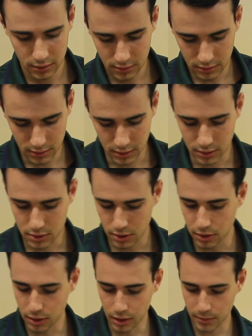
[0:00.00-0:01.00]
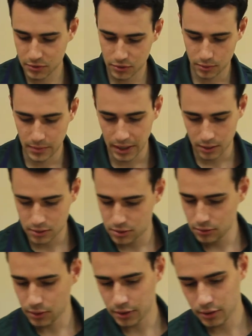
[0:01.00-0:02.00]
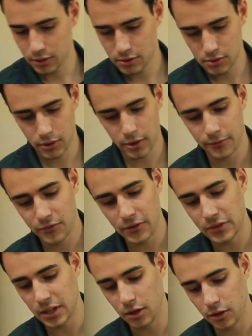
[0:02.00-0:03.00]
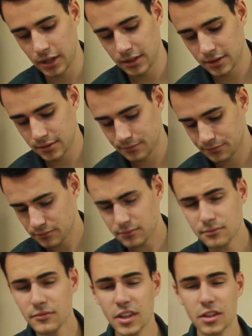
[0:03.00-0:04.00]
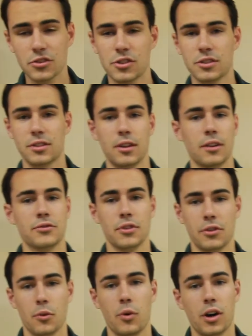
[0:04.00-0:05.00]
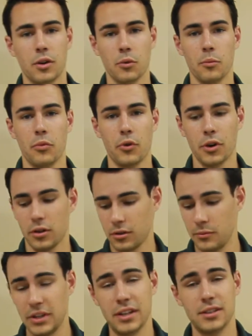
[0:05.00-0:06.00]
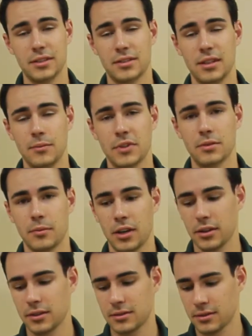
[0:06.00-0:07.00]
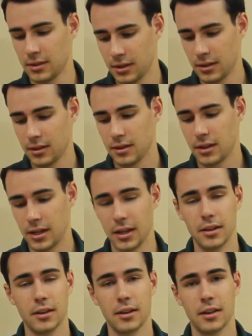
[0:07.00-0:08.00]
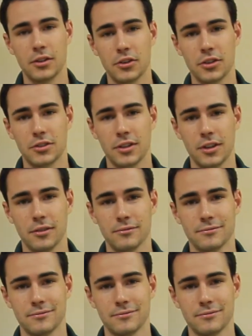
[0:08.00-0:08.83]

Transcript: Turn it up to about 200-250 degrees, just enough so that the water will boil and begin to steam the tamales, and you're good to go.